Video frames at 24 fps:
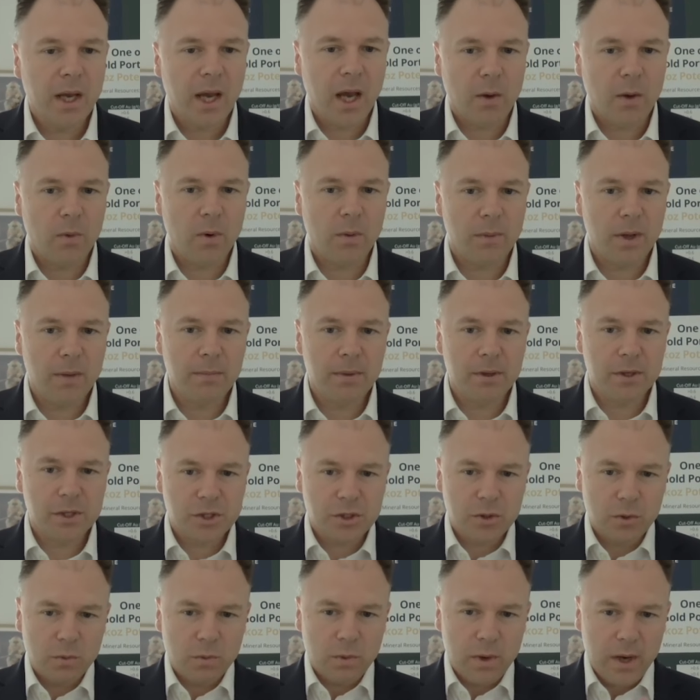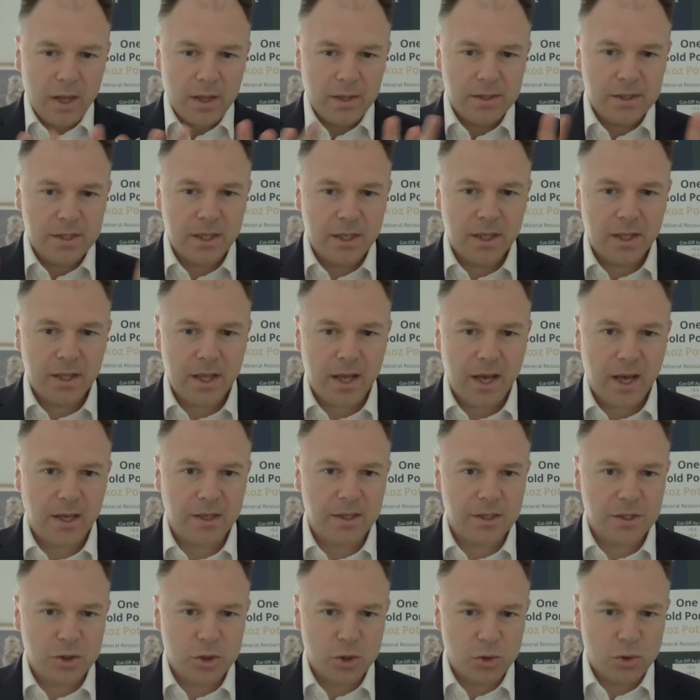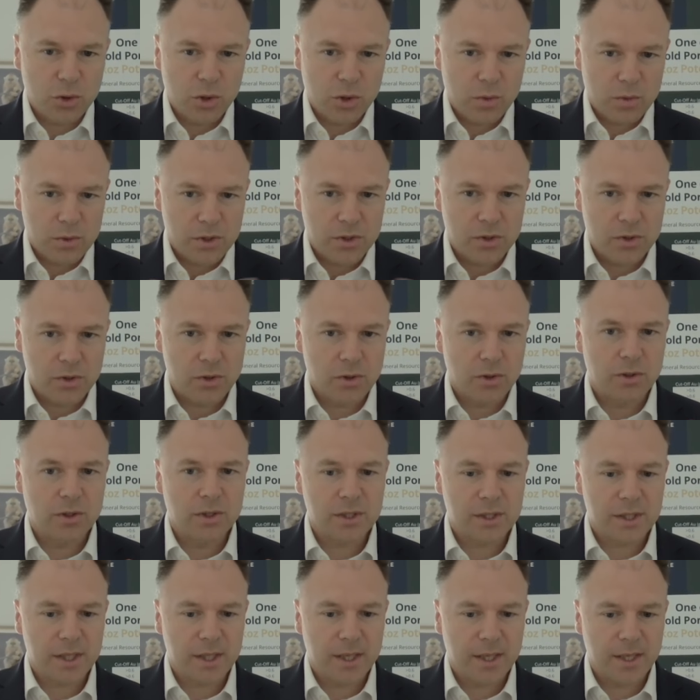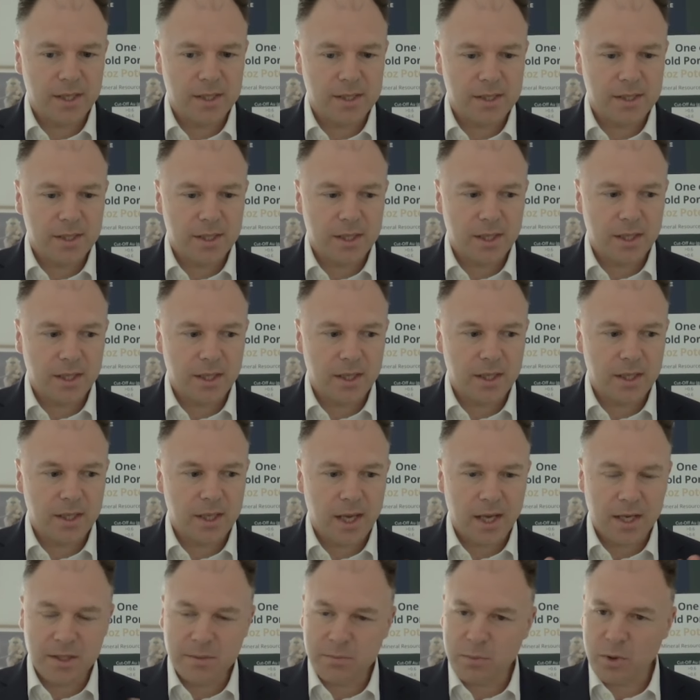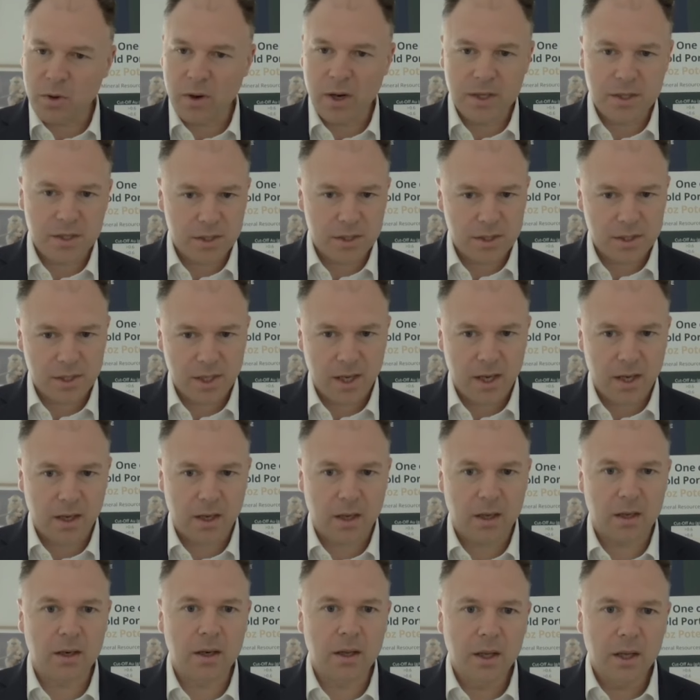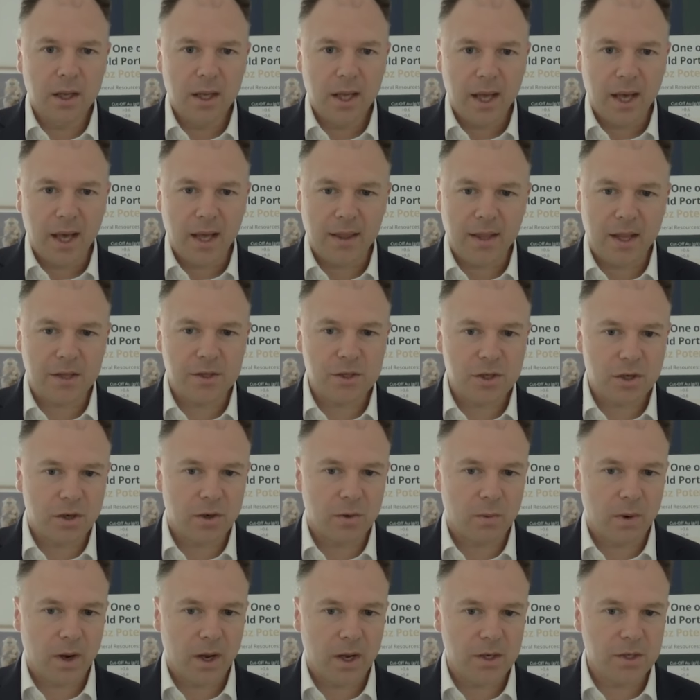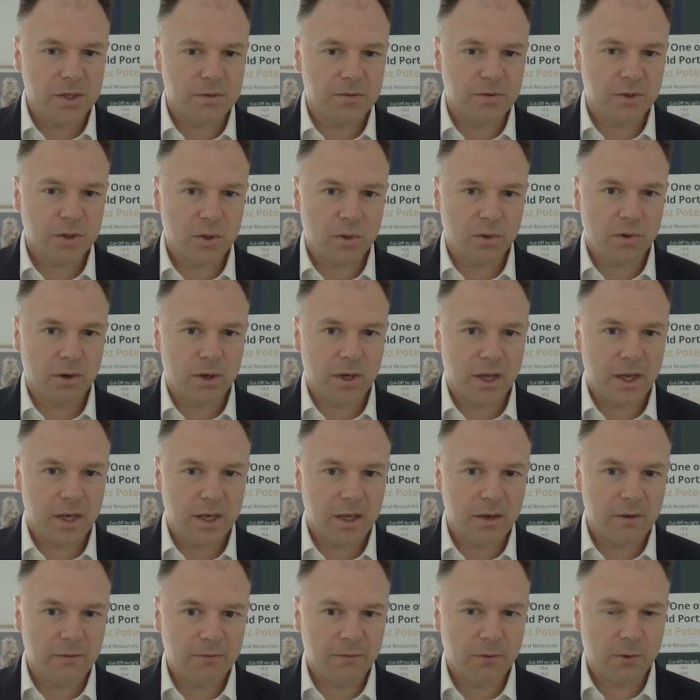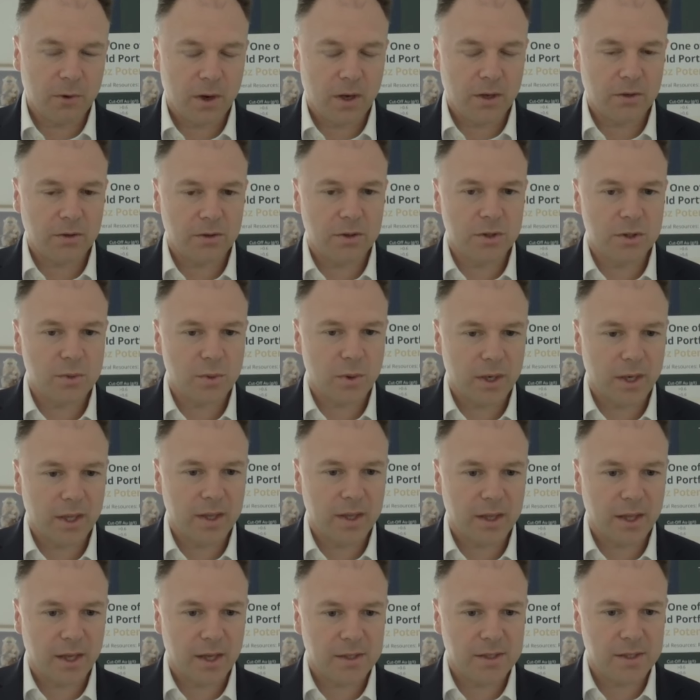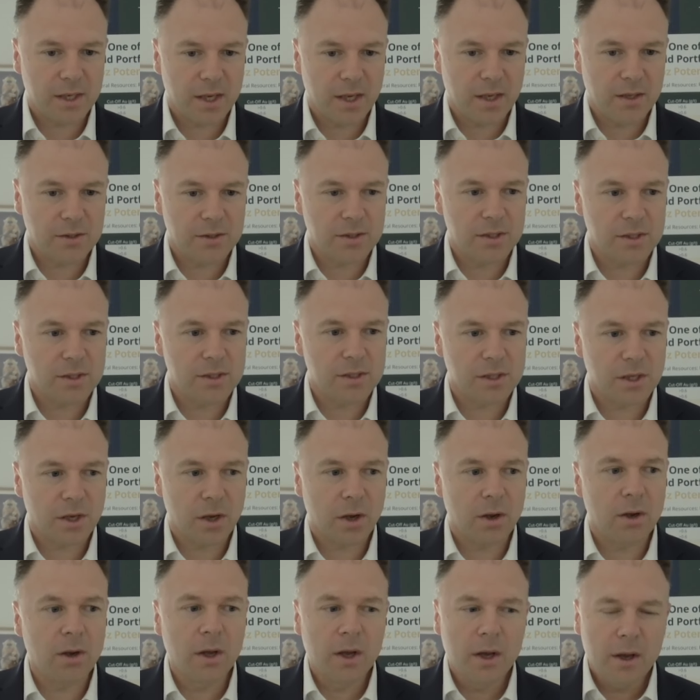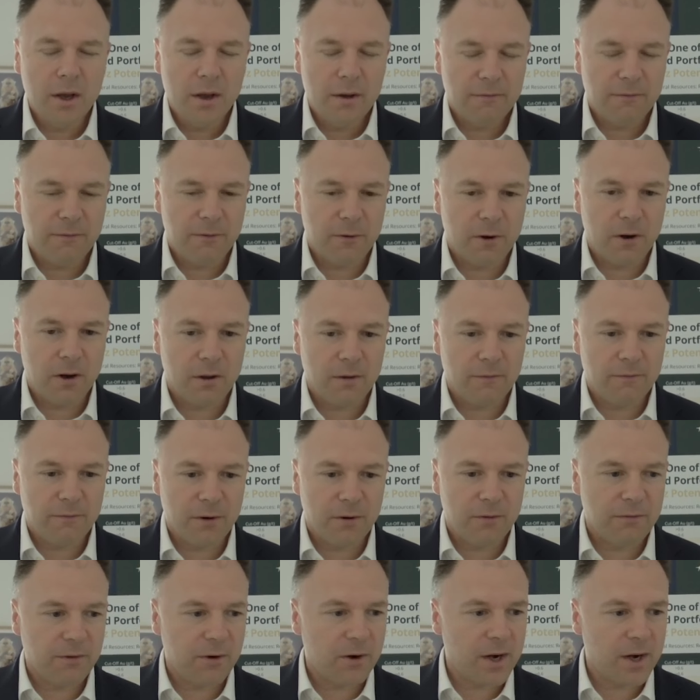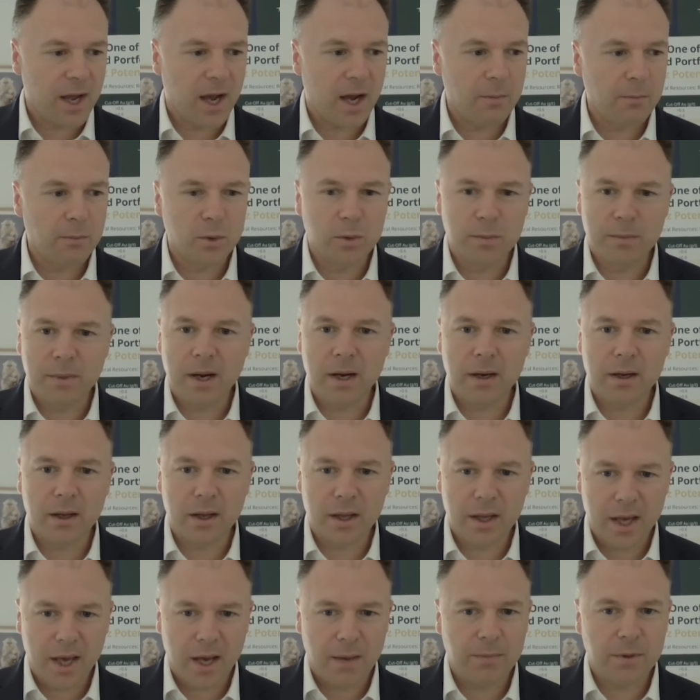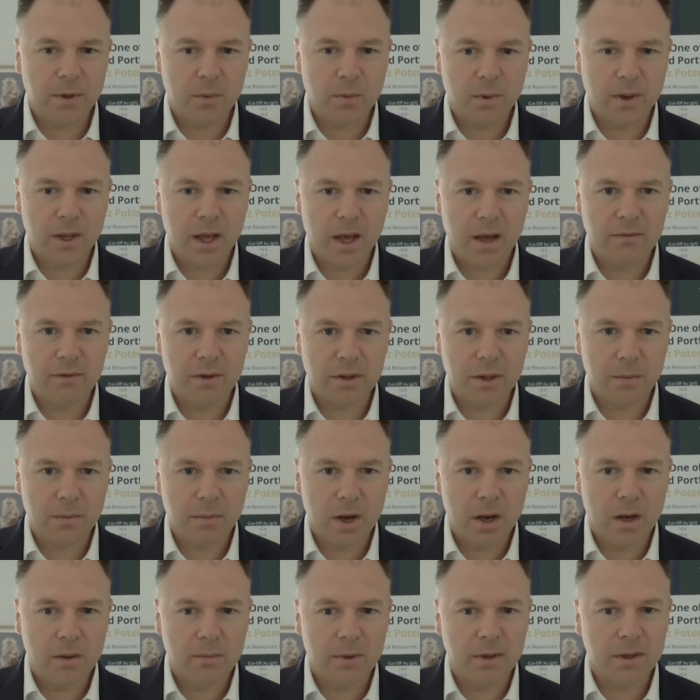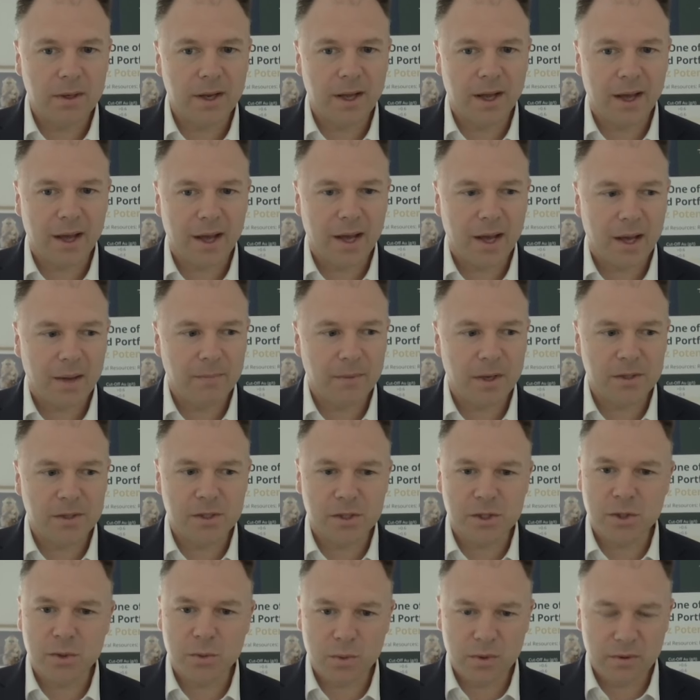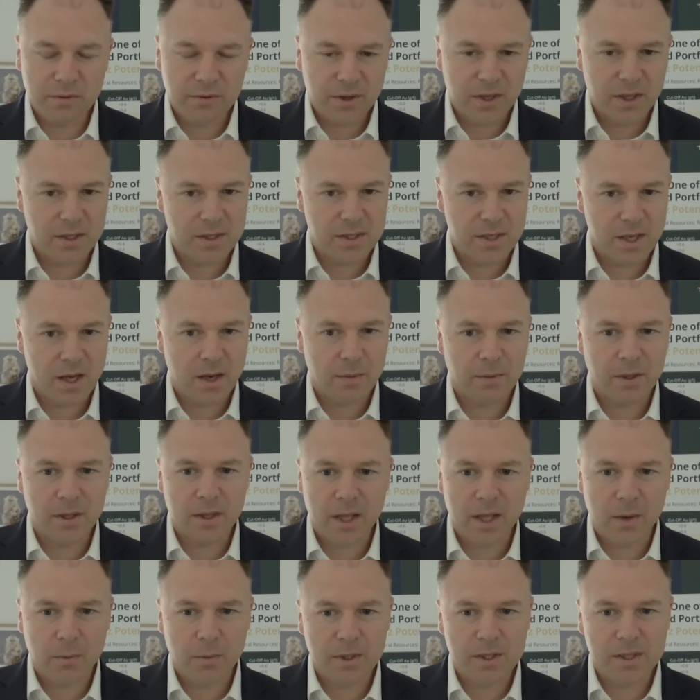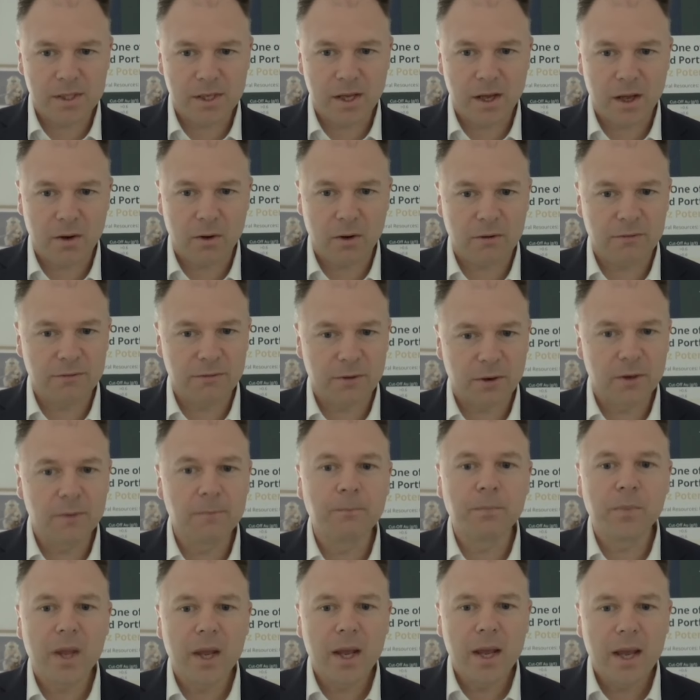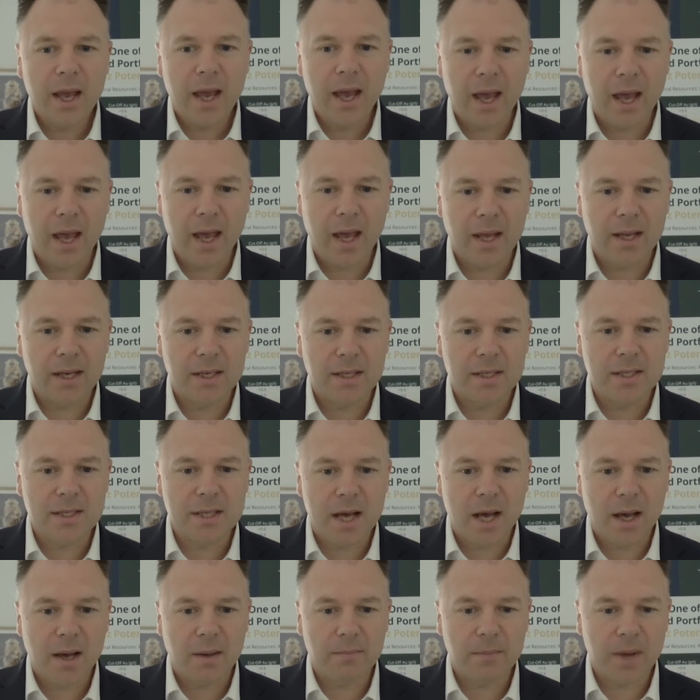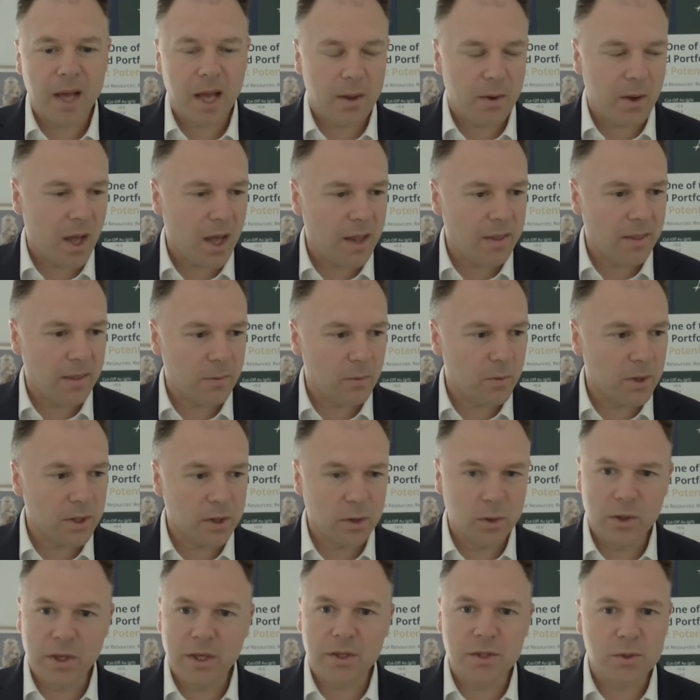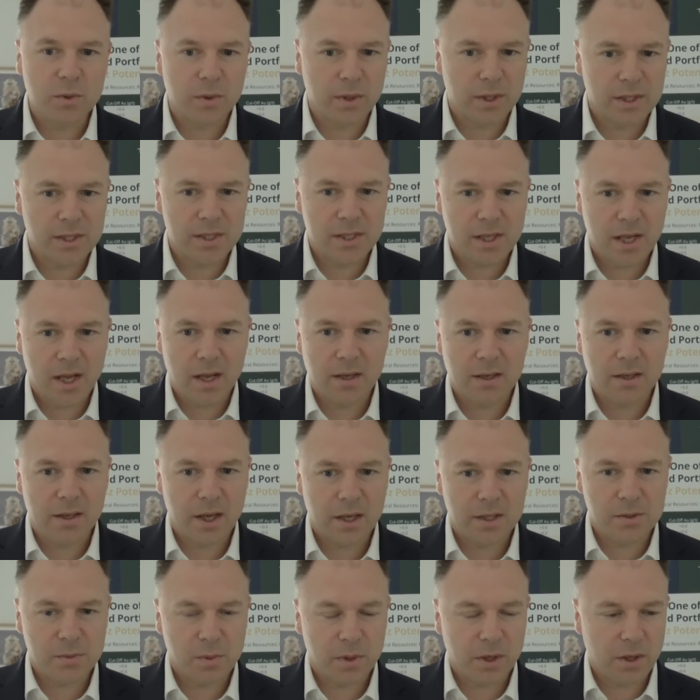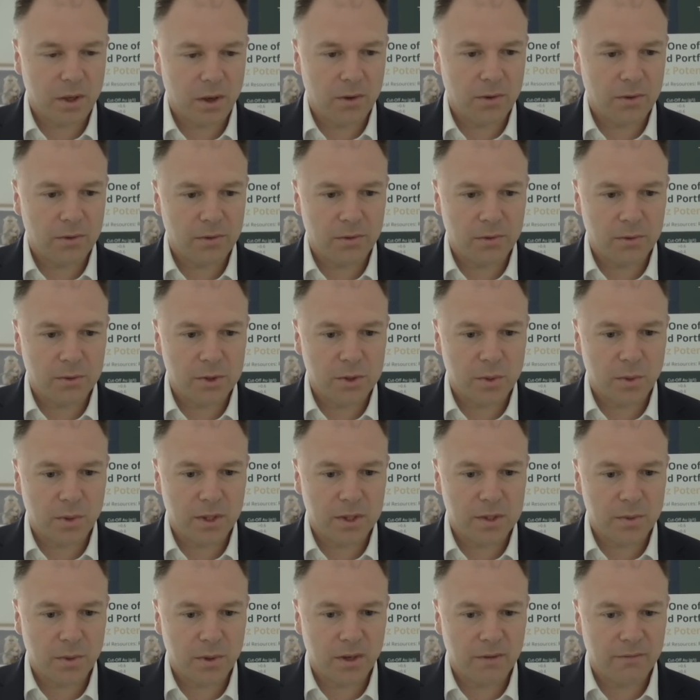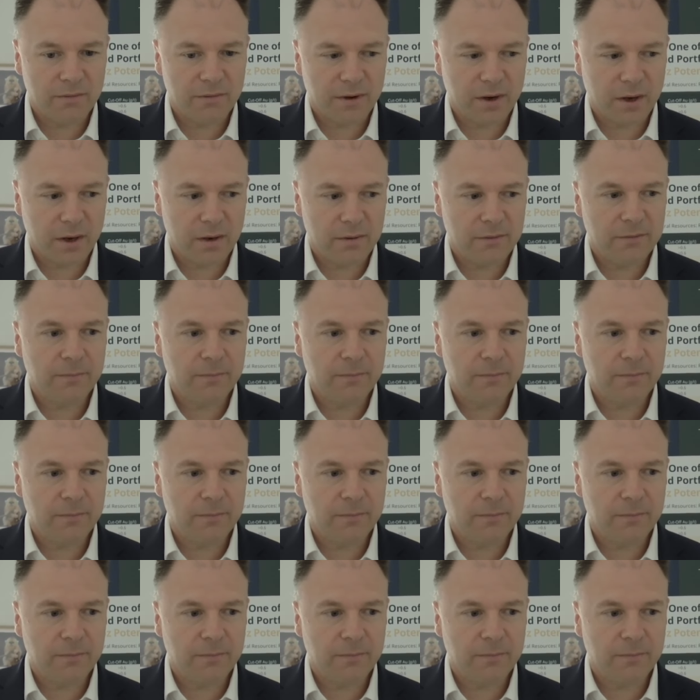And remember, surrounding that JORC resource is the exploration target, and that's got a range of 280 to 420,000 ounces. So for a very humble market cap that we have at the moment, it's a terrific endowment that we start off on, and that we're looking to extend as we go through 2025.